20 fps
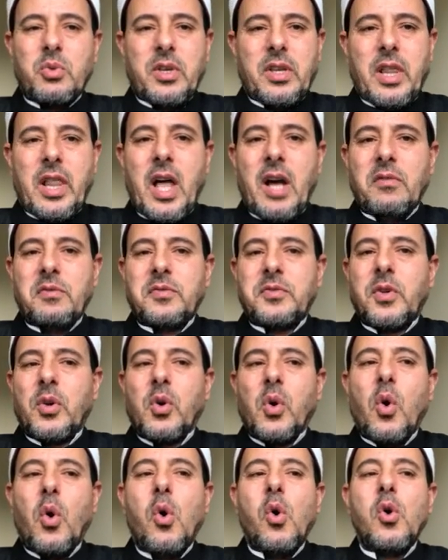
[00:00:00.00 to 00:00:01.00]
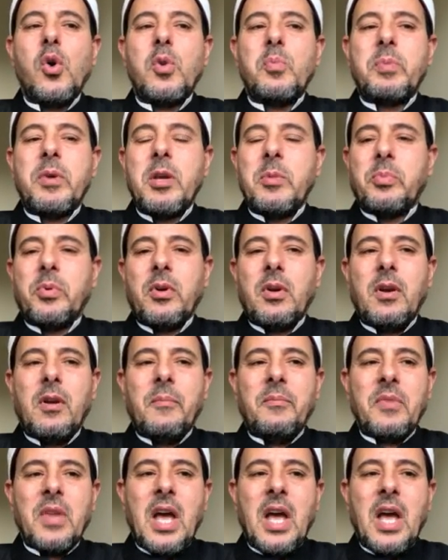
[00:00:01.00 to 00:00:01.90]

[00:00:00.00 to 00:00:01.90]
with love for all people